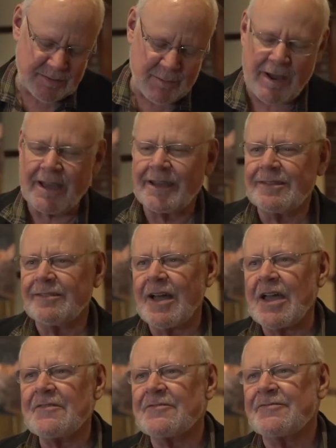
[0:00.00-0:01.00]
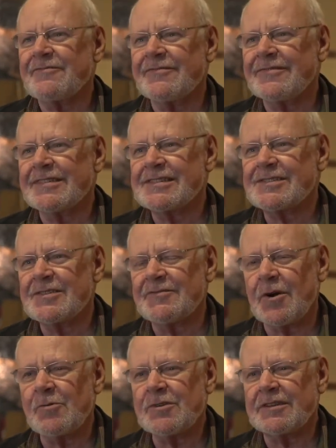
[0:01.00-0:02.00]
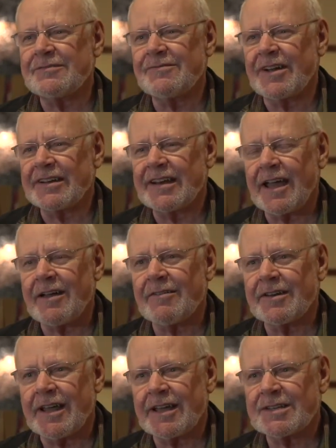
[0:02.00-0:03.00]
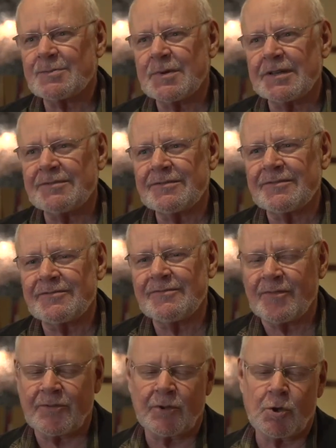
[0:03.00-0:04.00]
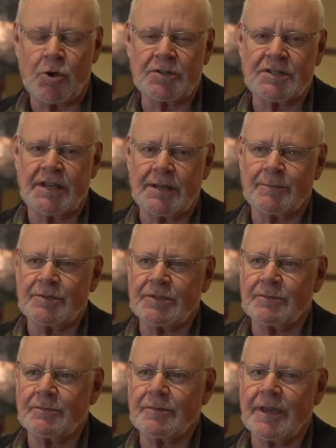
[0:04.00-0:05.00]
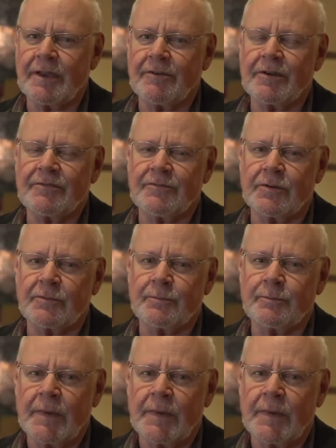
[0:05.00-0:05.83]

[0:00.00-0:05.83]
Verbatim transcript: my life is devoted right now and has been for a long time to caring for